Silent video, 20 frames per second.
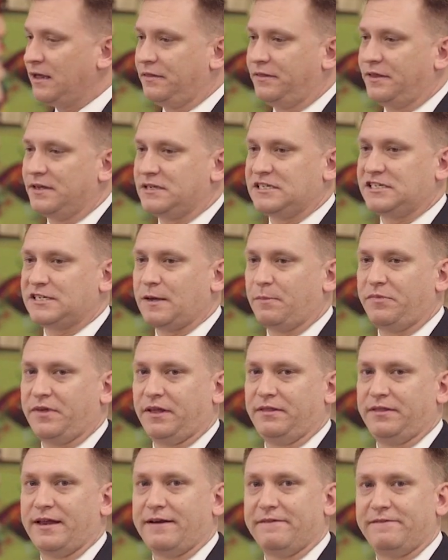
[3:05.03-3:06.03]
this is
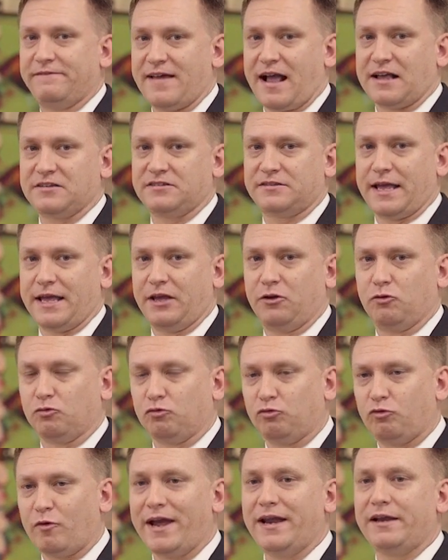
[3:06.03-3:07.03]
something that affects a
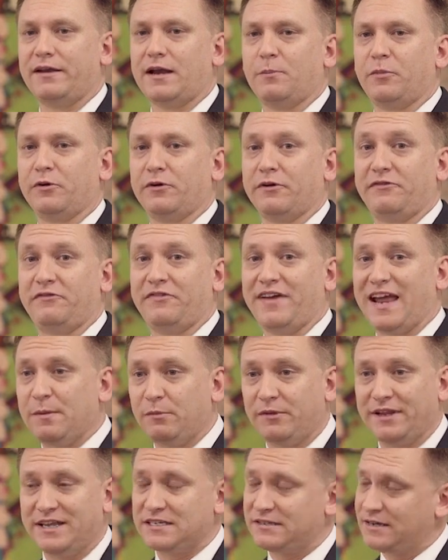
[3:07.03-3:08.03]
great number of
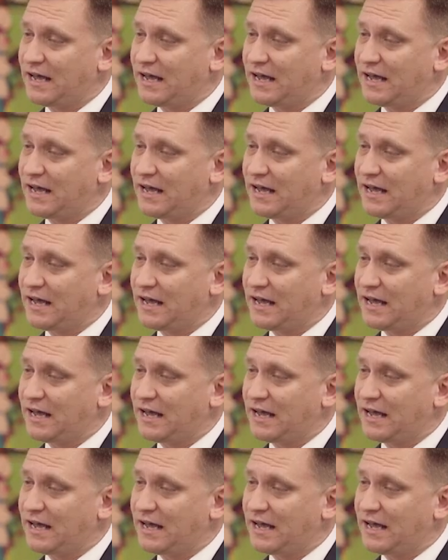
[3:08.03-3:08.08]
families,